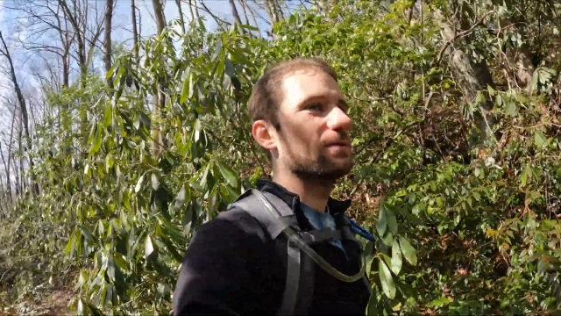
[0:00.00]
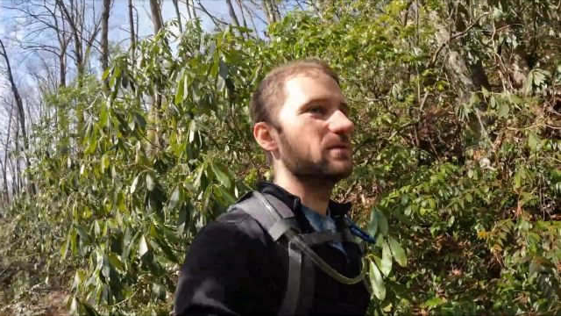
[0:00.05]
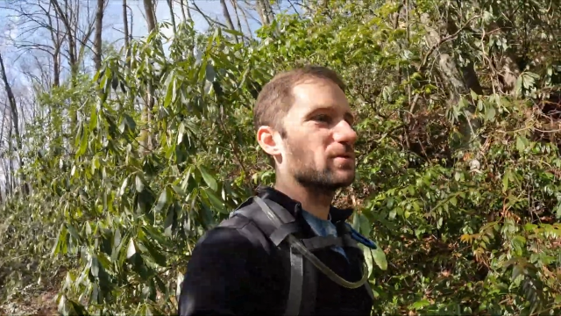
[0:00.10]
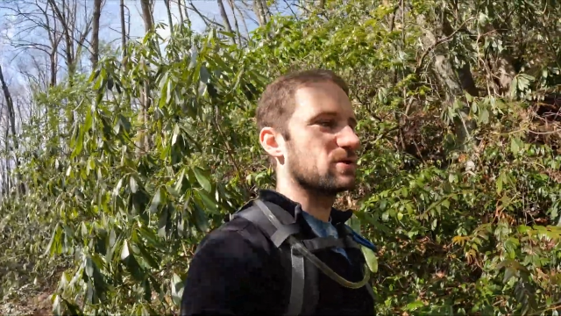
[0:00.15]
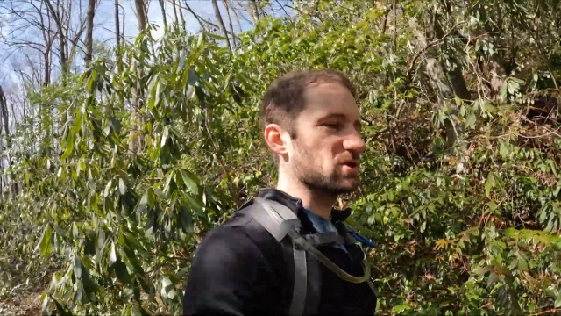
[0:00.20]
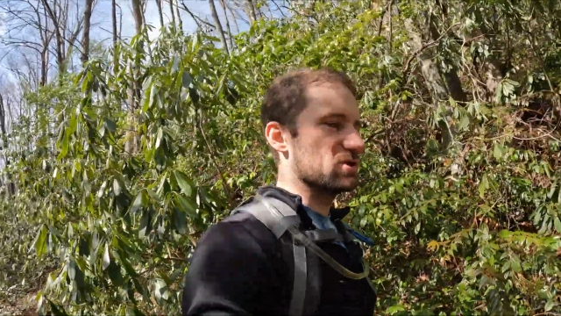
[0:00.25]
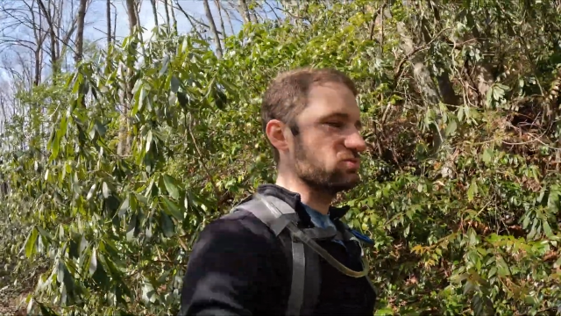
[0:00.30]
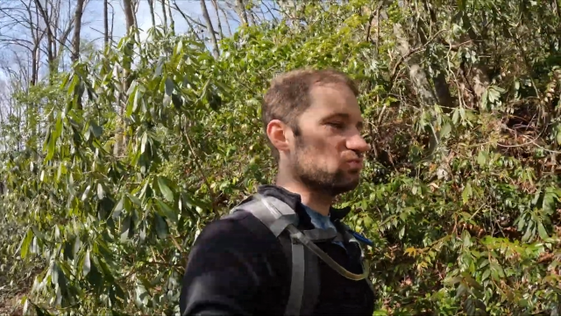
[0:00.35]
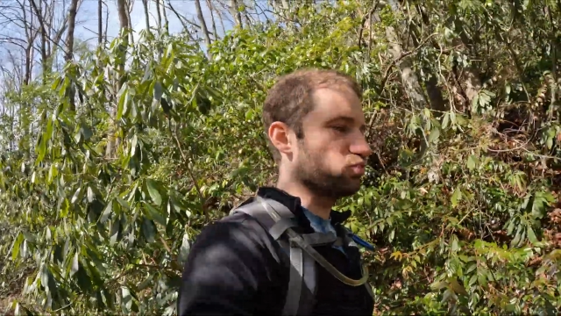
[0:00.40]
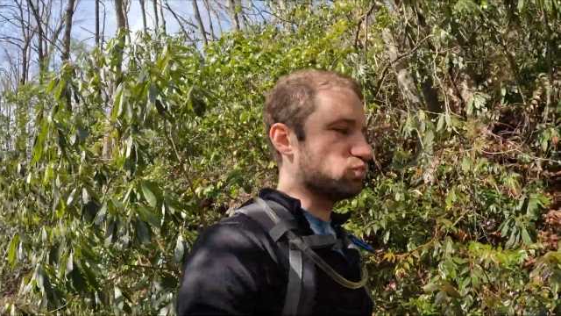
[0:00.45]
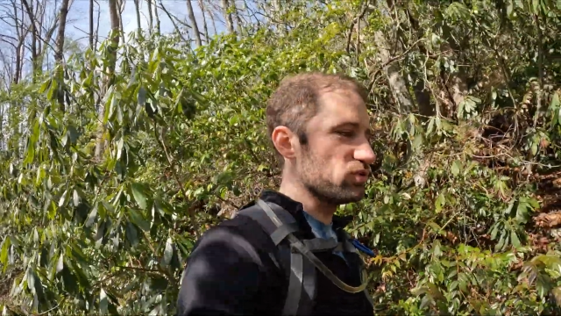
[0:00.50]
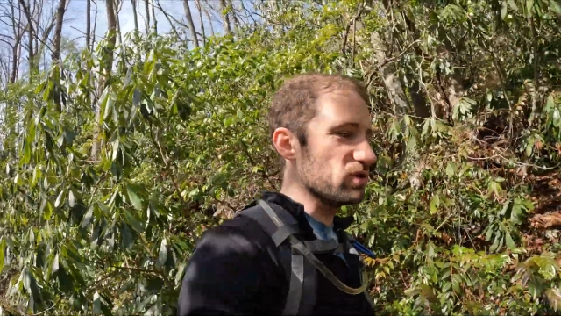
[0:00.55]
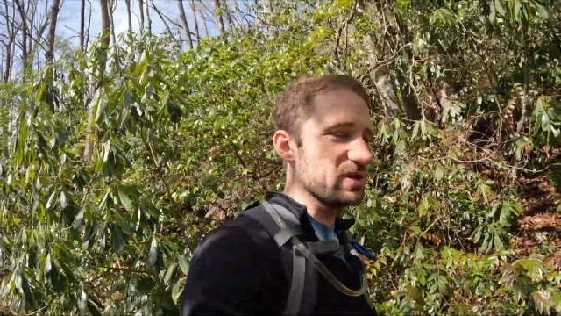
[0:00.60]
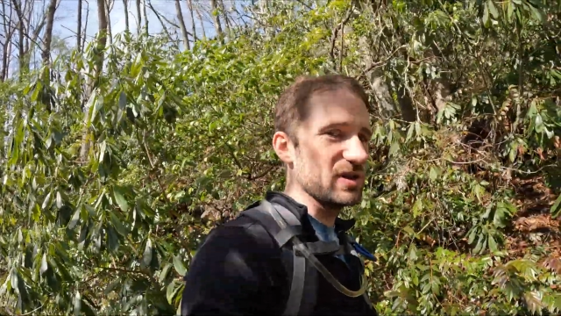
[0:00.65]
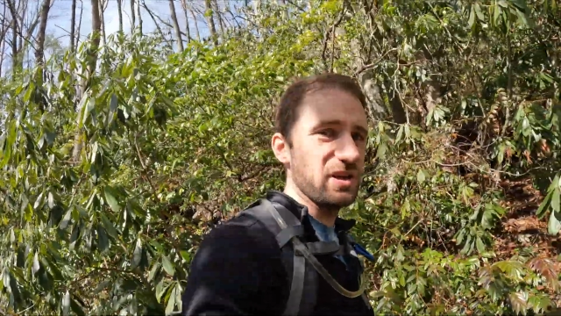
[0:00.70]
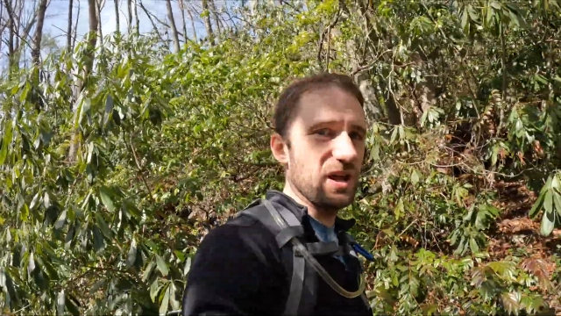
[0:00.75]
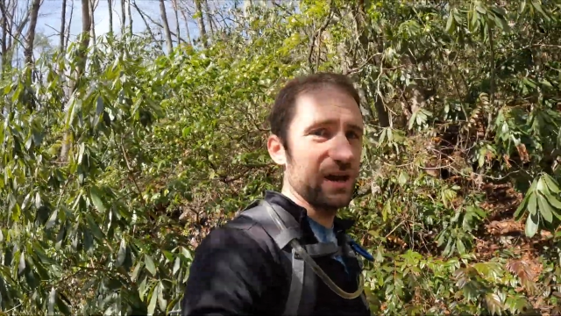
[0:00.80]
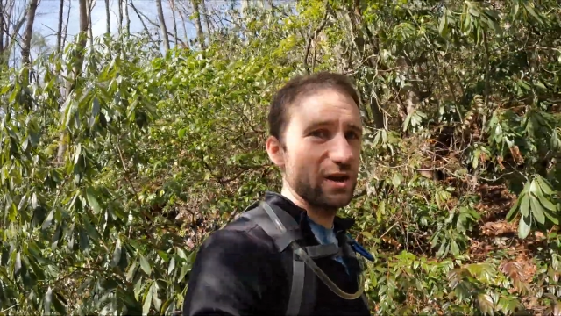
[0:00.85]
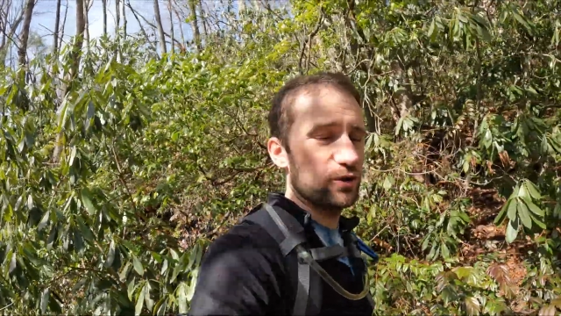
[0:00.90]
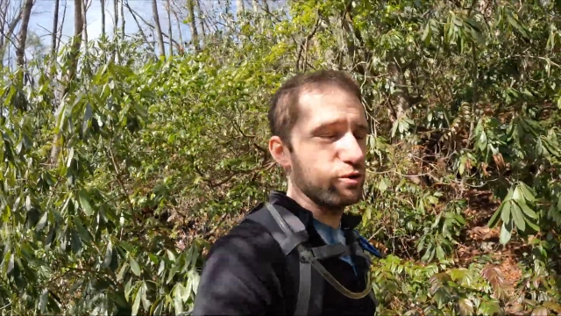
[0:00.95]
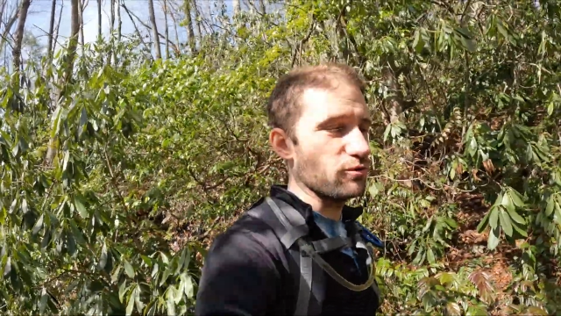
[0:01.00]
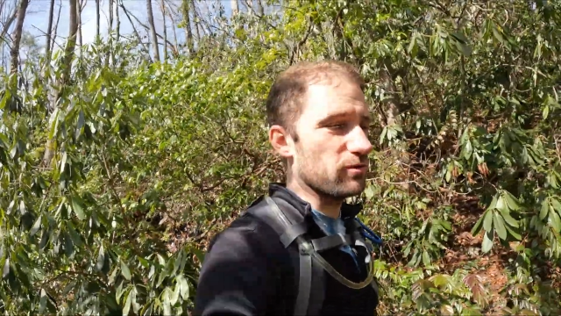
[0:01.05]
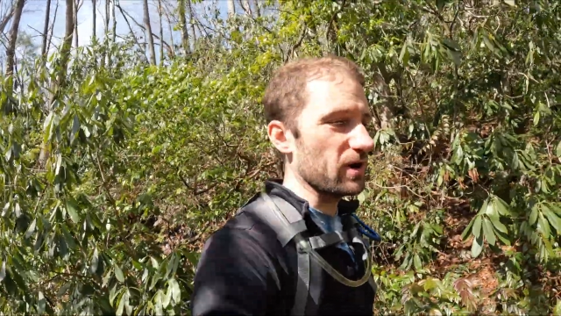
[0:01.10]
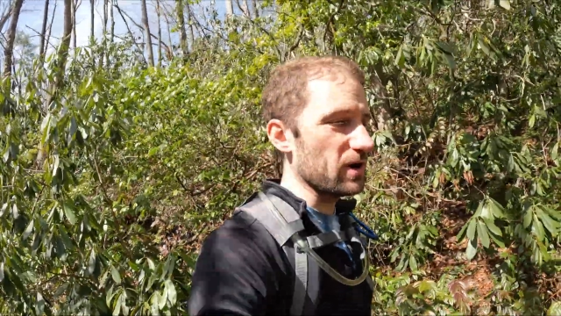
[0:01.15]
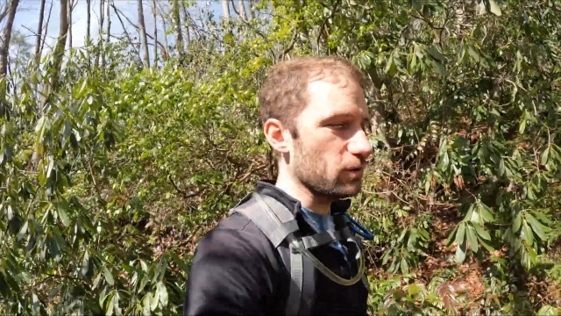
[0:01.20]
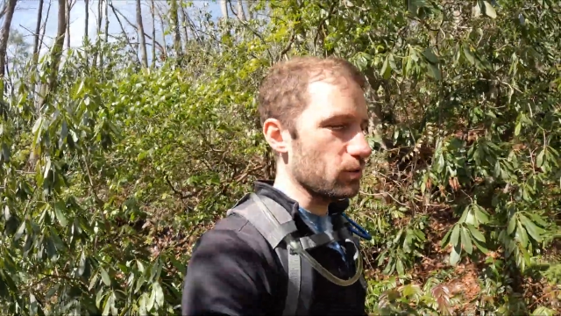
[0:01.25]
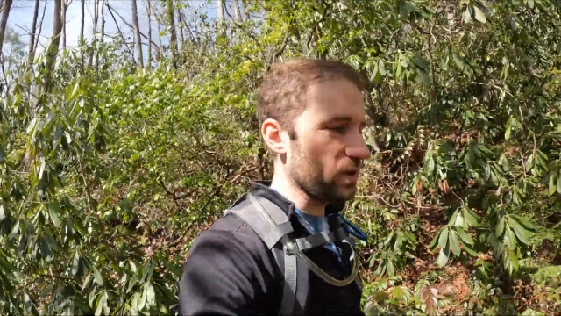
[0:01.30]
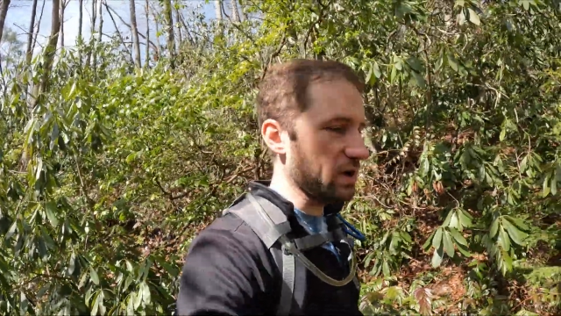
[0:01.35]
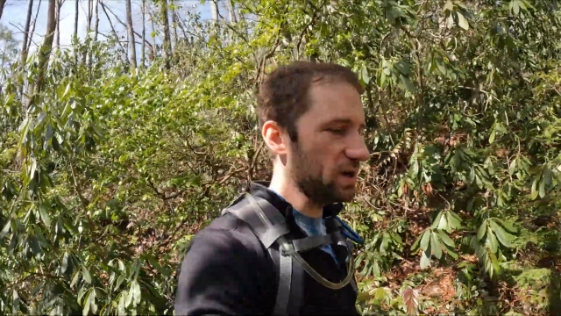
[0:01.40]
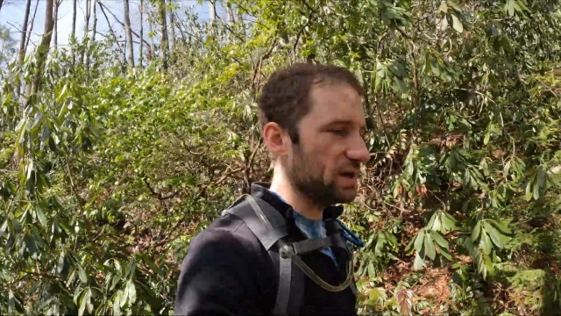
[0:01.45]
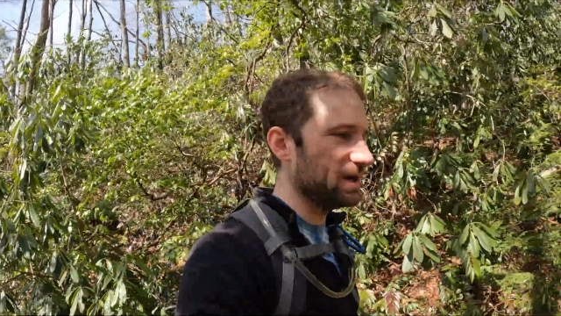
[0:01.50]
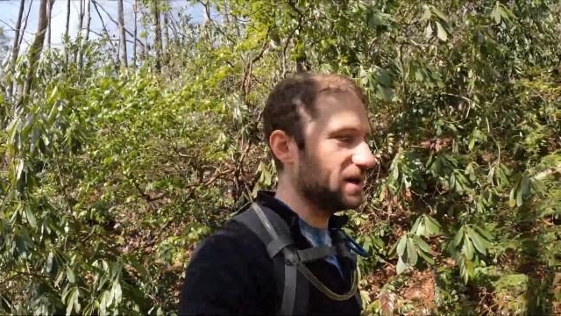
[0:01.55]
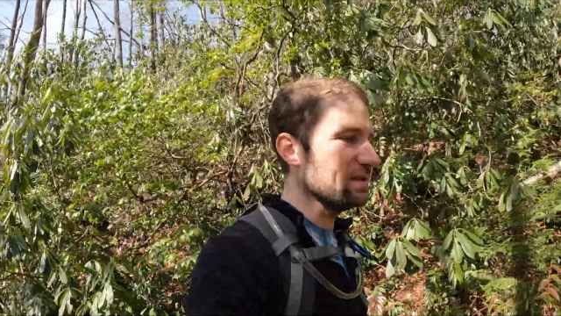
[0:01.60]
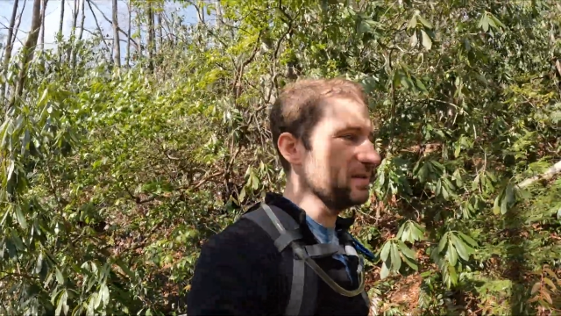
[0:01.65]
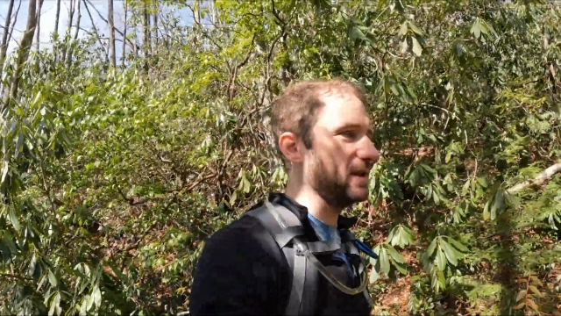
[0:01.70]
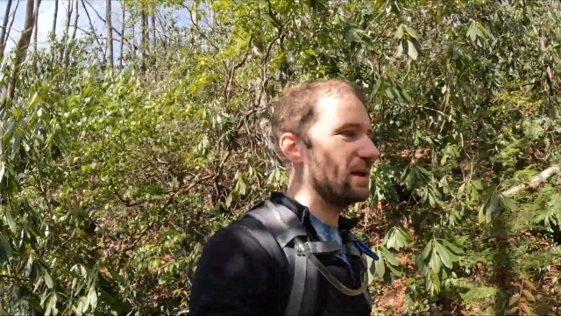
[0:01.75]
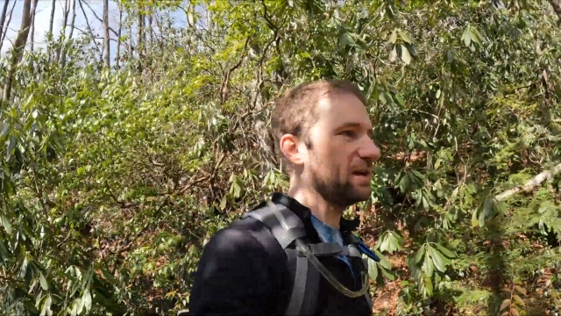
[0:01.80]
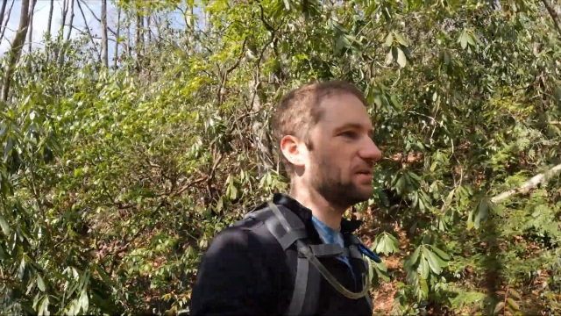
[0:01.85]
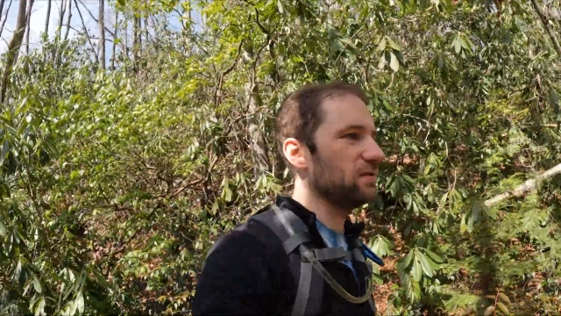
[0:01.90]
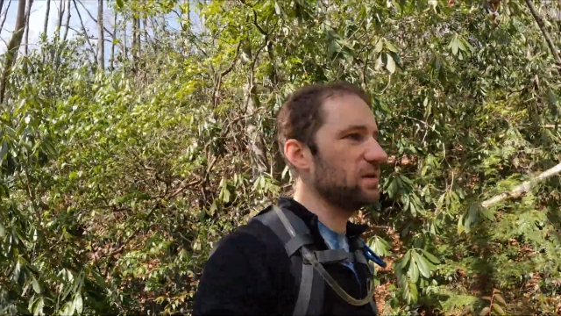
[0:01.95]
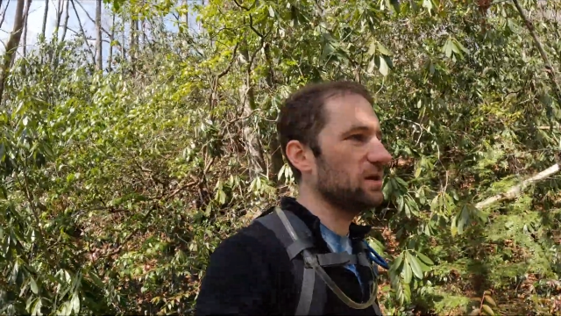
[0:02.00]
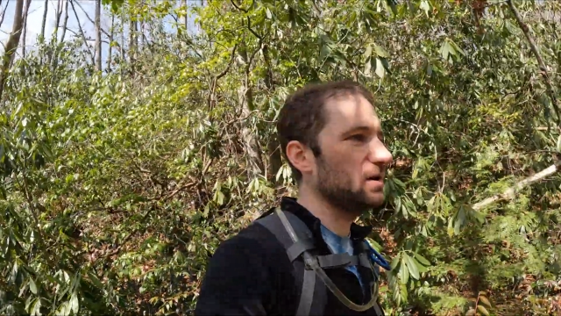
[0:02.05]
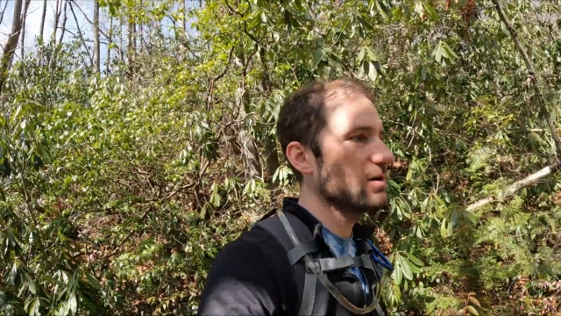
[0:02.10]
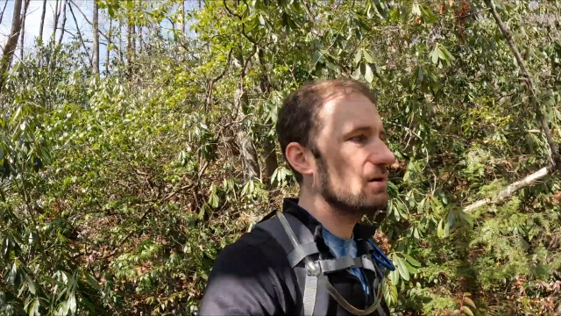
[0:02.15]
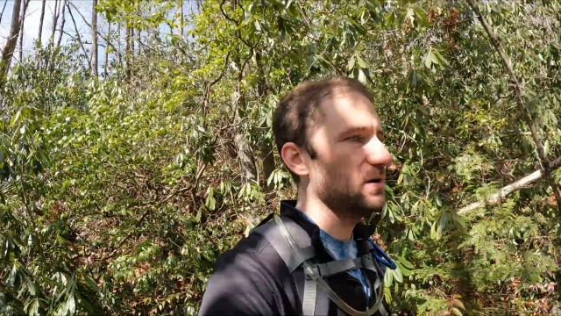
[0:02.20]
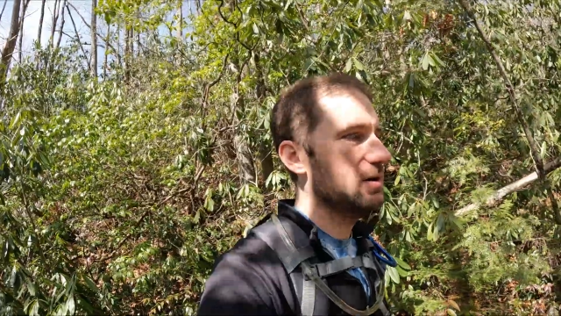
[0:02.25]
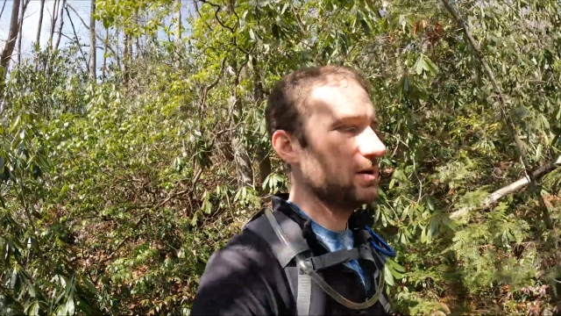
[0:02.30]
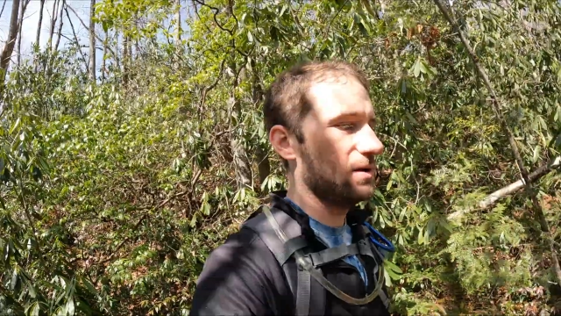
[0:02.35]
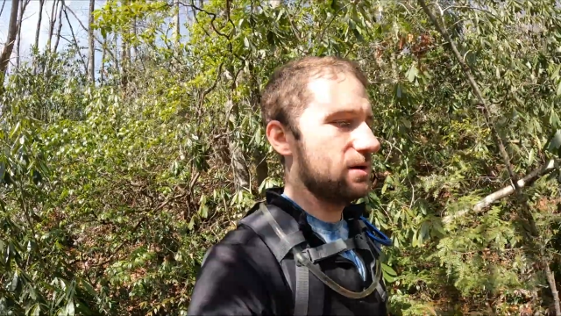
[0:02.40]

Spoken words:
There's really not a great way to get down there.